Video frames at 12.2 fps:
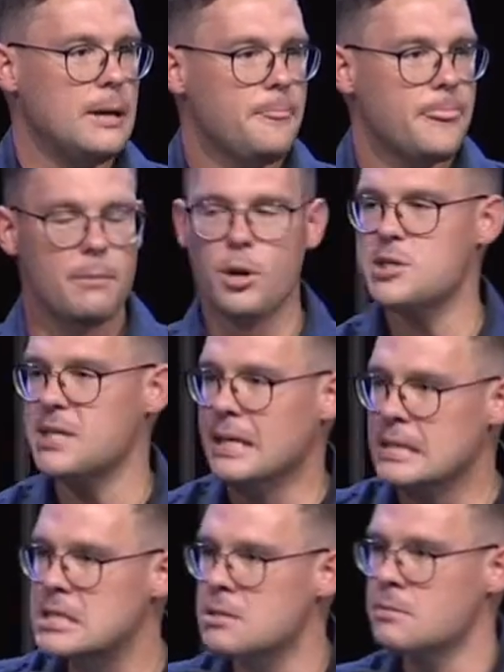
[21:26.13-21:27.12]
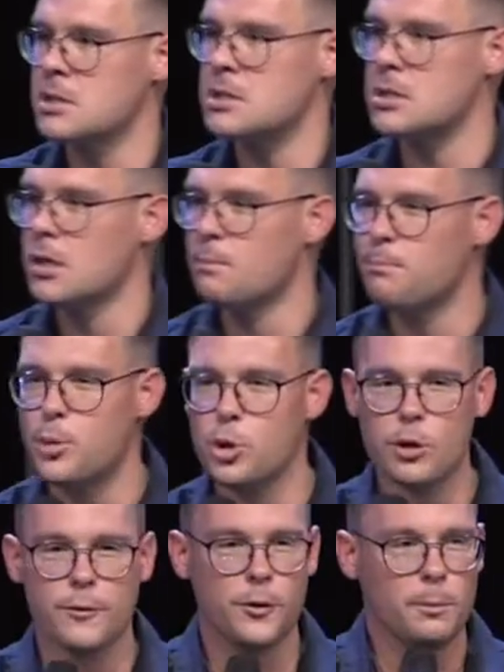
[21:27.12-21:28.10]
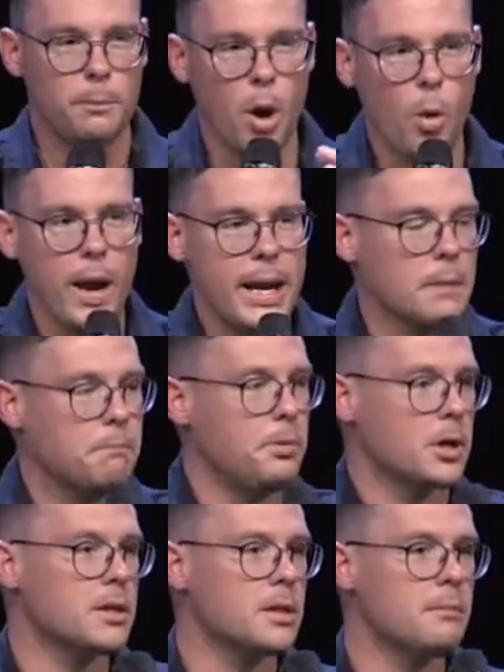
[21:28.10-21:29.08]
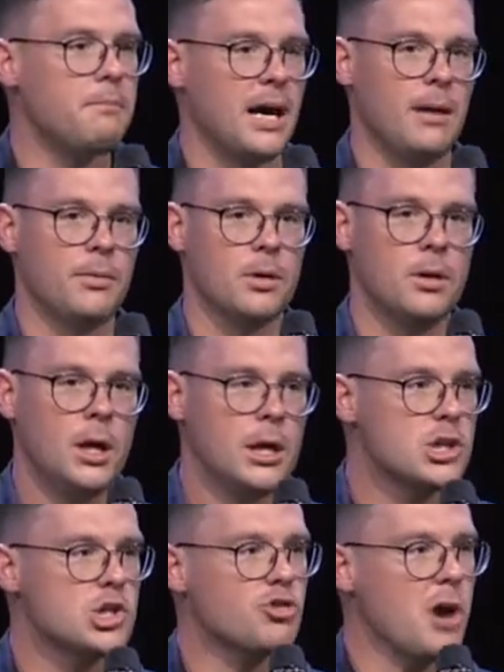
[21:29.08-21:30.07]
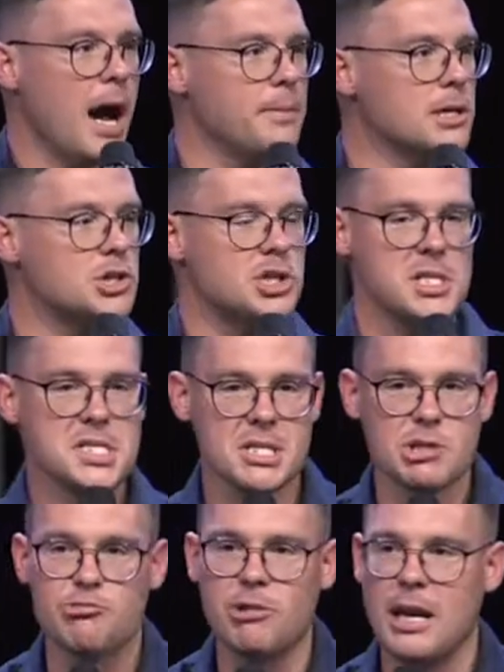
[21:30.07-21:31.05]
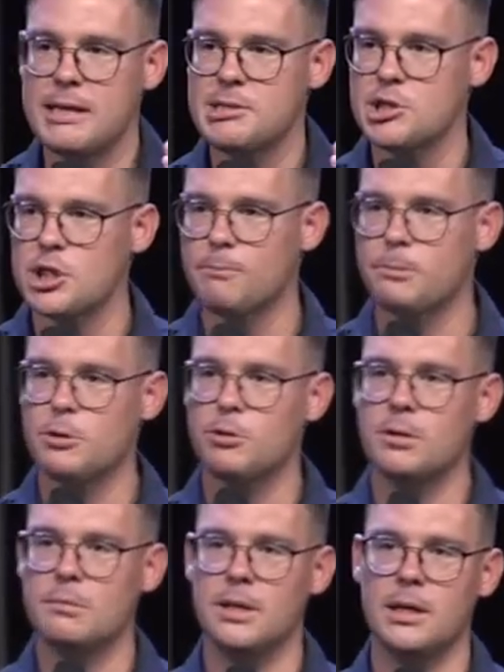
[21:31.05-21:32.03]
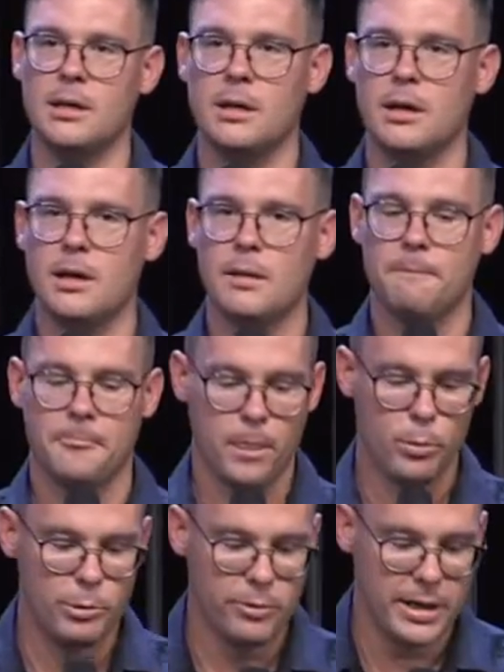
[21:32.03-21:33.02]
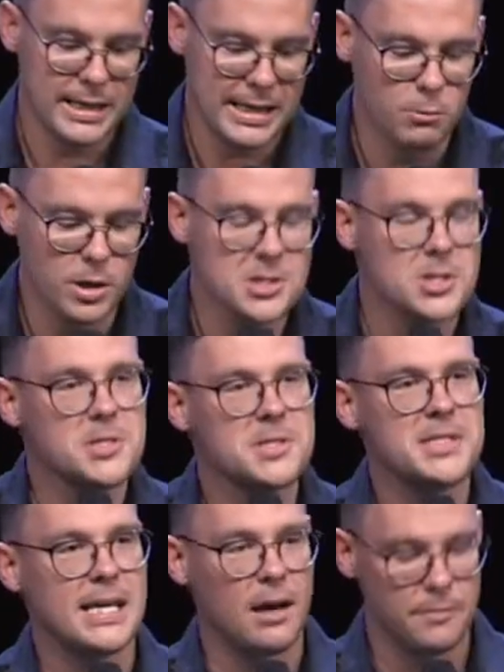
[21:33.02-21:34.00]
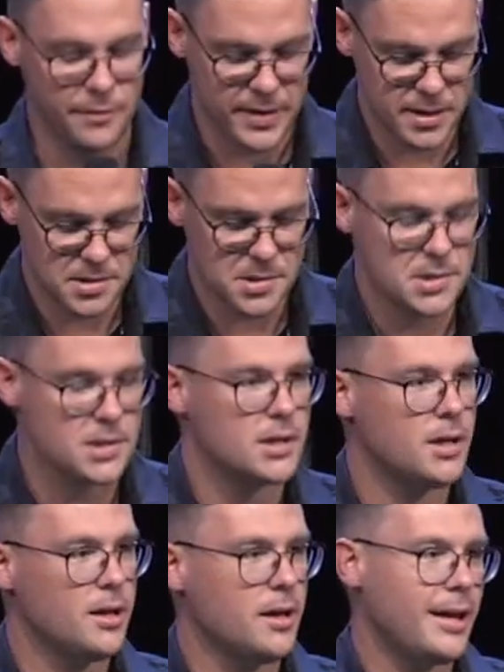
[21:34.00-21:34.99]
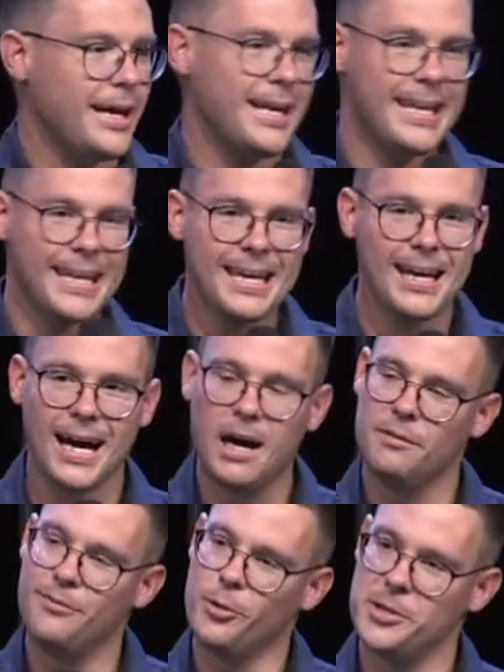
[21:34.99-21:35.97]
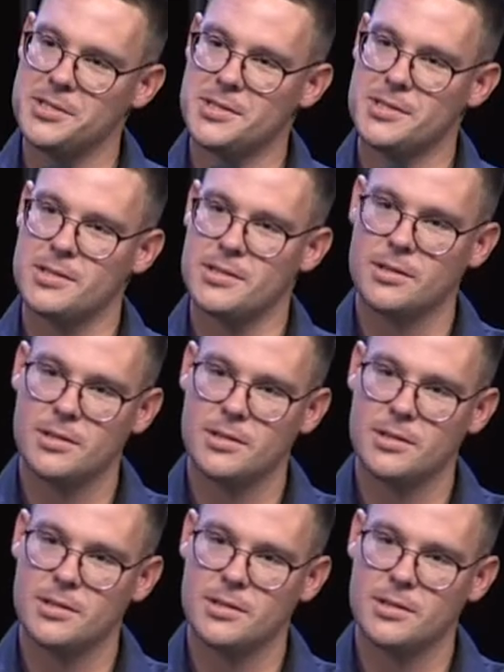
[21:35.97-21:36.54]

The most intimate, beautiful poetic book in the Bible describing Jesus' relationship with you and me, we read, He wants to see our face and hear our voice.